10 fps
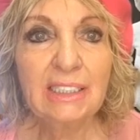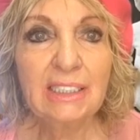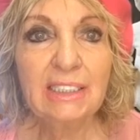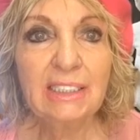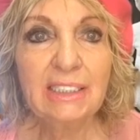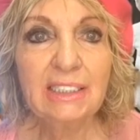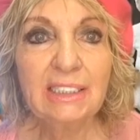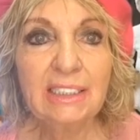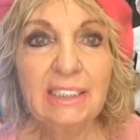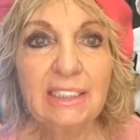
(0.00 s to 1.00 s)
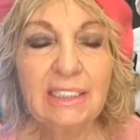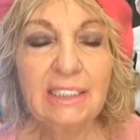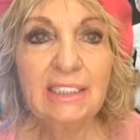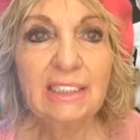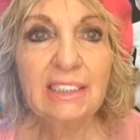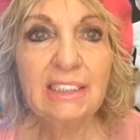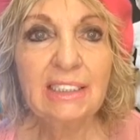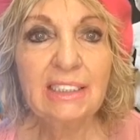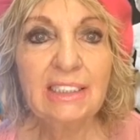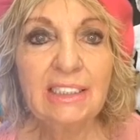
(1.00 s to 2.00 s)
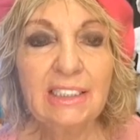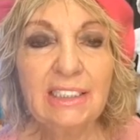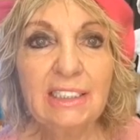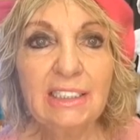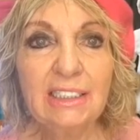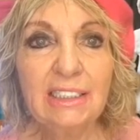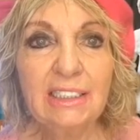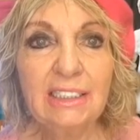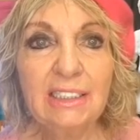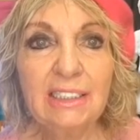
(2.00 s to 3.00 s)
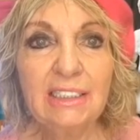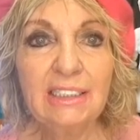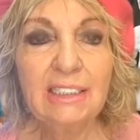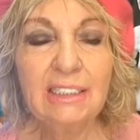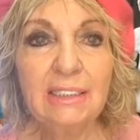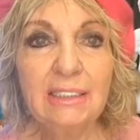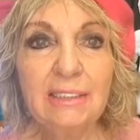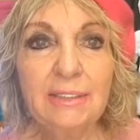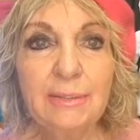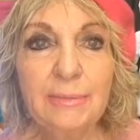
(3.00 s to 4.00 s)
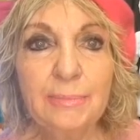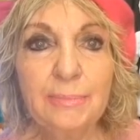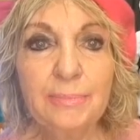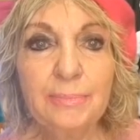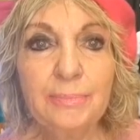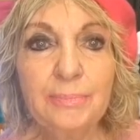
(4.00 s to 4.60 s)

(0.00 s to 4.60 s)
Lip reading: (not speaking)